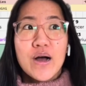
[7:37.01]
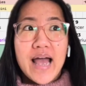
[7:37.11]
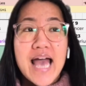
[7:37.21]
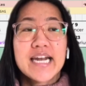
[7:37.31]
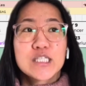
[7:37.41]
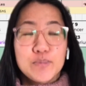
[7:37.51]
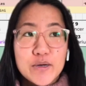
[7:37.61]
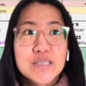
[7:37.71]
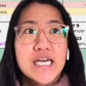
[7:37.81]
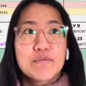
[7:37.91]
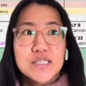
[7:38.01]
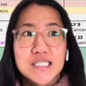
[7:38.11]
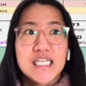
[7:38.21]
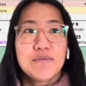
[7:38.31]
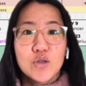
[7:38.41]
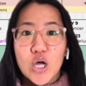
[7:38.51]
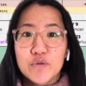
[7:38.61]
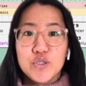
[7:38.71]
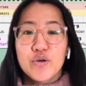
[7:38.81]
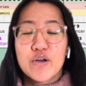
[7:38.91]
and experience and receive a lot
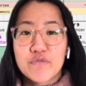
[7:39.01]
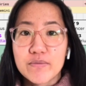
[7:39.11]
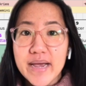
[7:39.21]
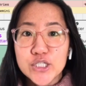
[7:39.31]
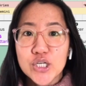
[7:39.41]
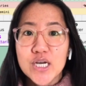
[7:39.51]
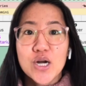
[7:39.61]
of new information,